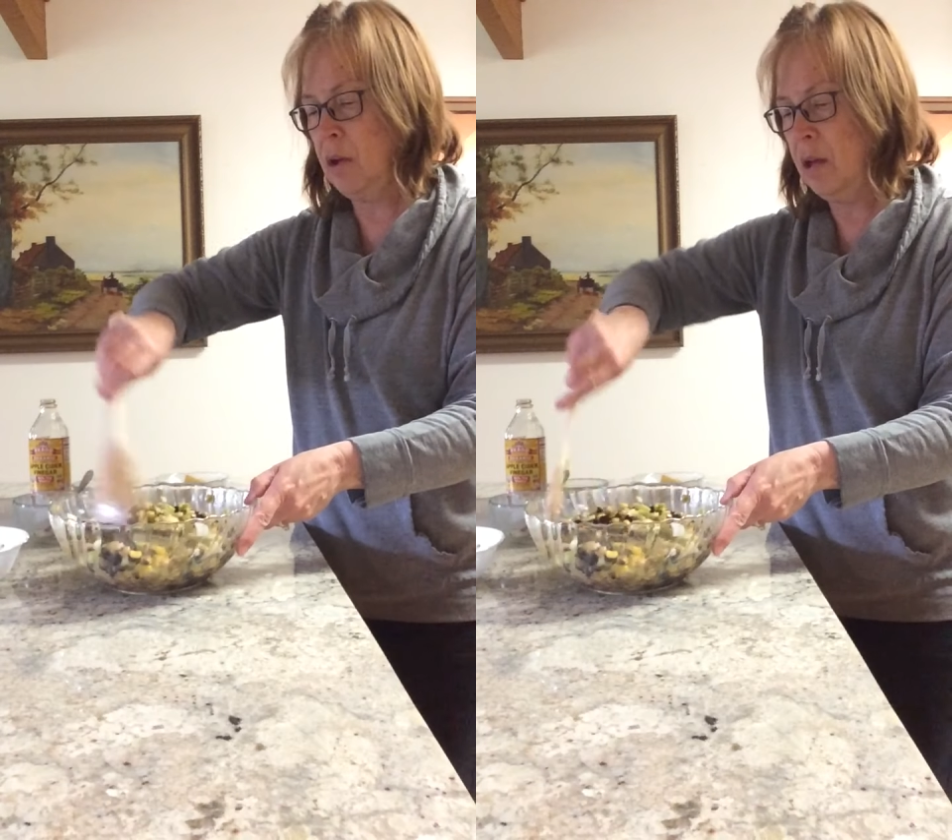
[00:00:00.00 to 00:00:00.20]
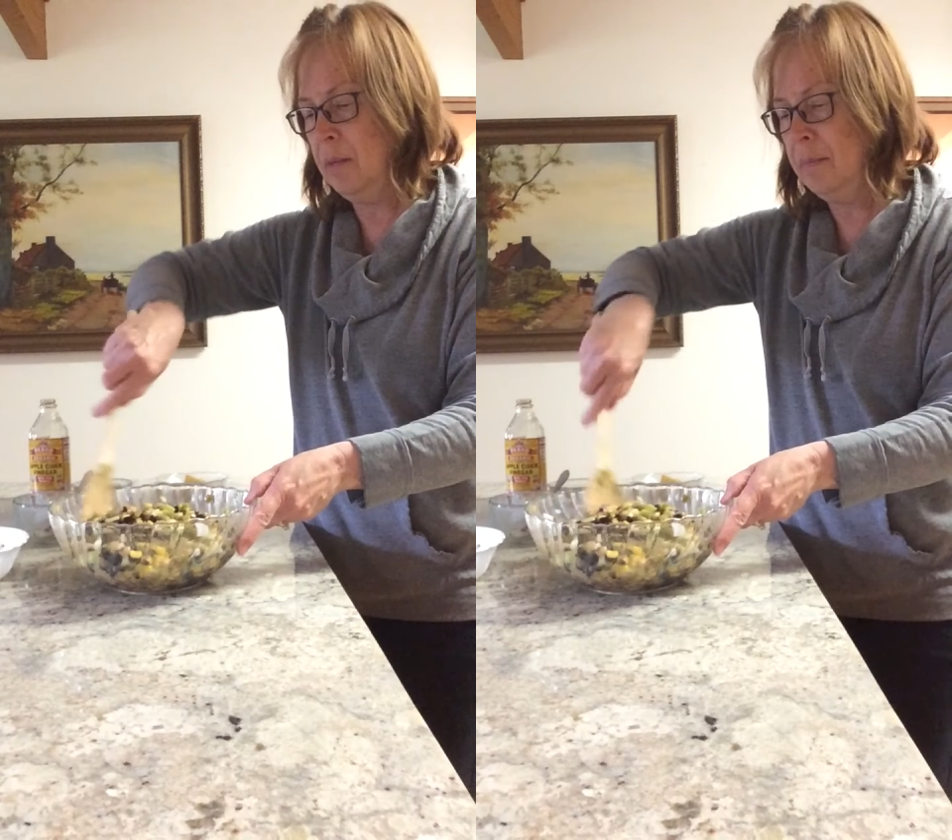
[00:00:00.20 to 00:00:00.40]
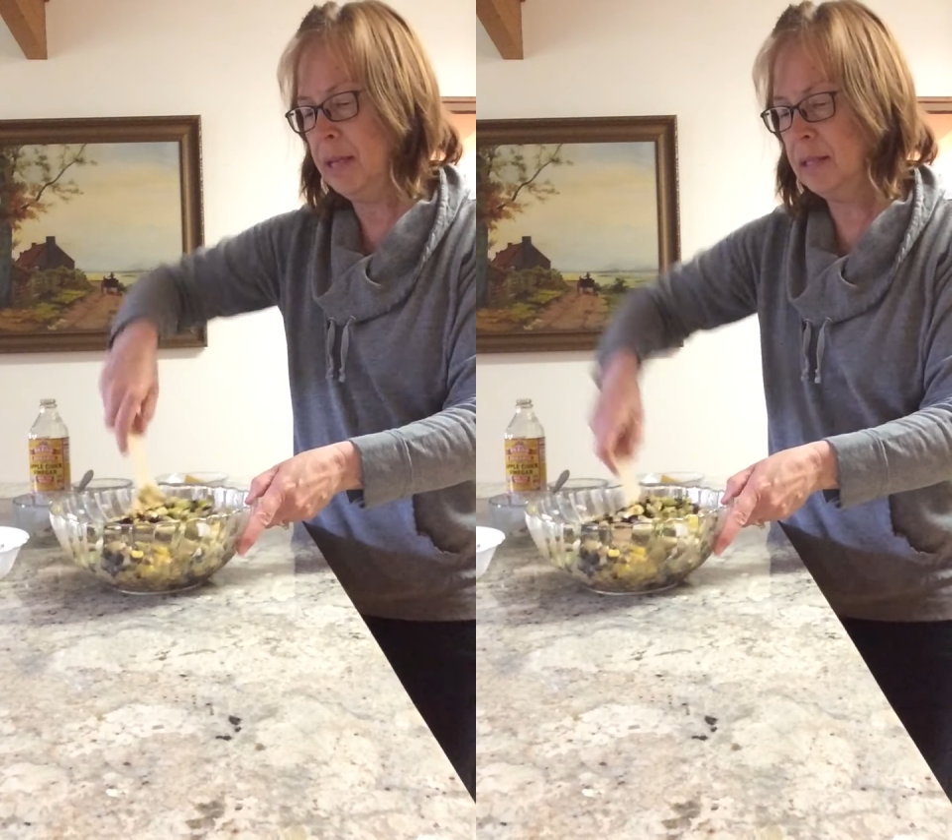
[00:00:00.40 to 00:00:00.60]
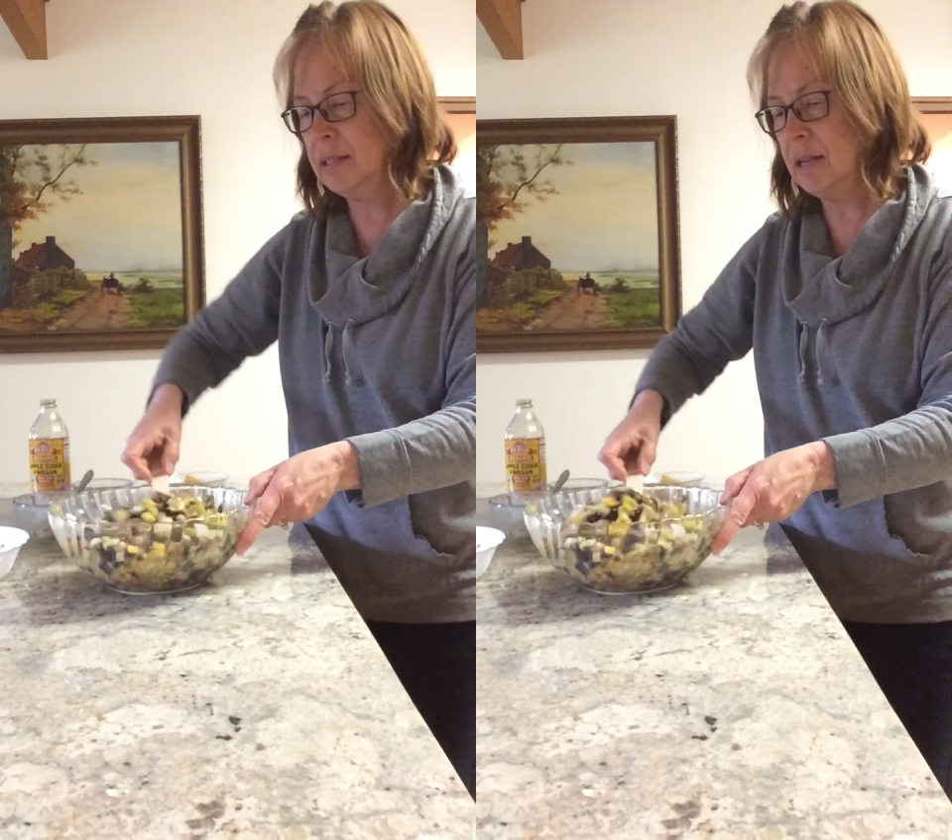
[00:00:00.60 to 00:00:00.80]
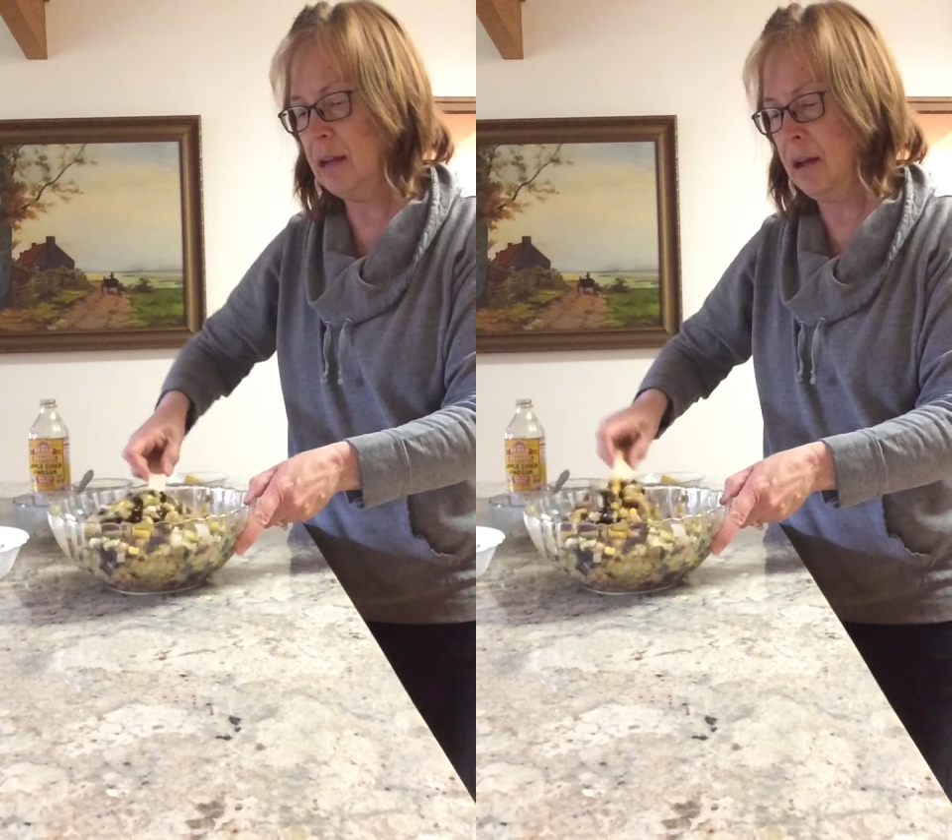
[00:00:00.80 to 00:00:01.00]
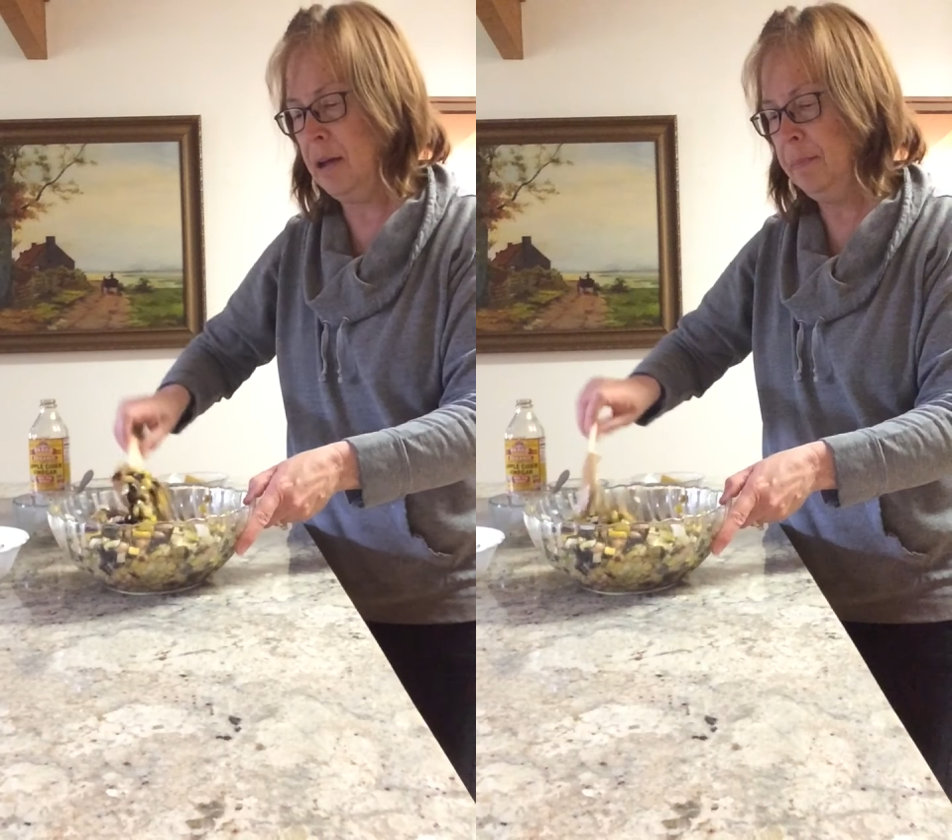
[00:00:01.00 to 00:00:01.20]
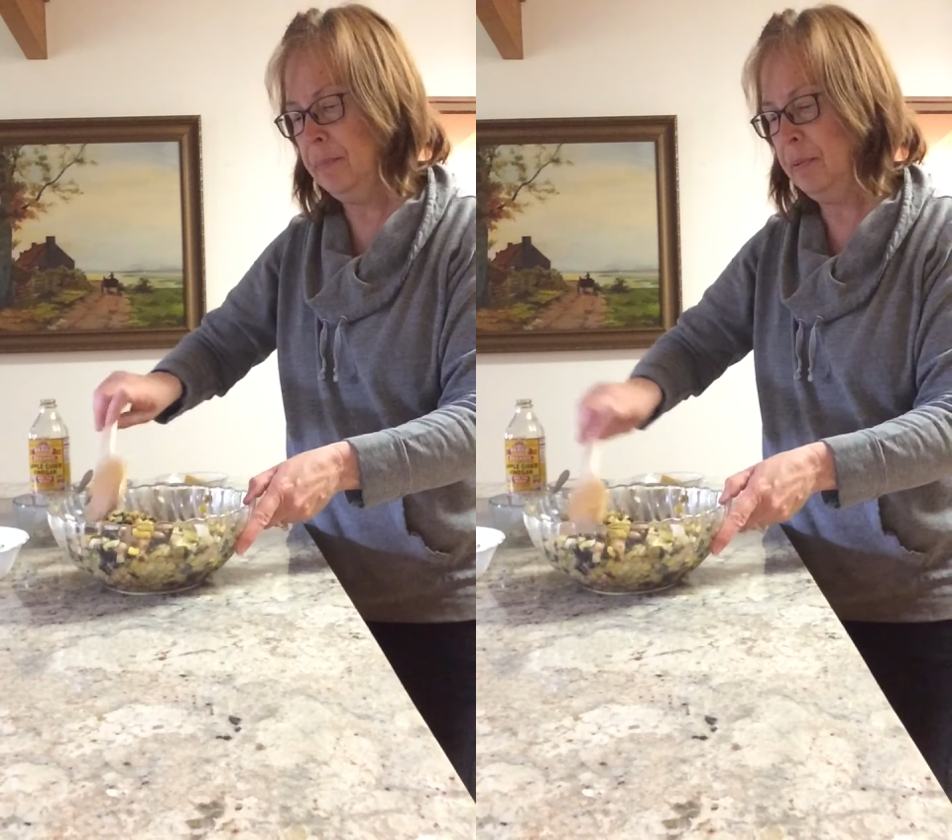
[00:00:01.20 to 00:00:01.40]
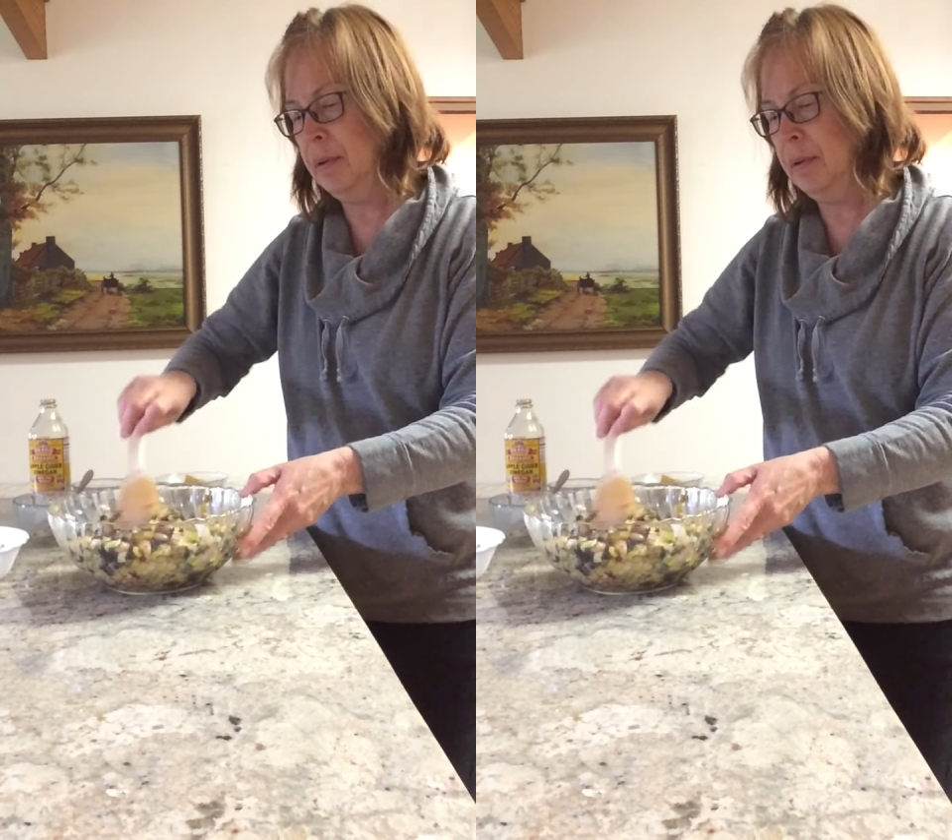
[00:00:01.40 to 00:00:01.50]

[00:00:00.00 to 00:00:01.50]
all mixed up,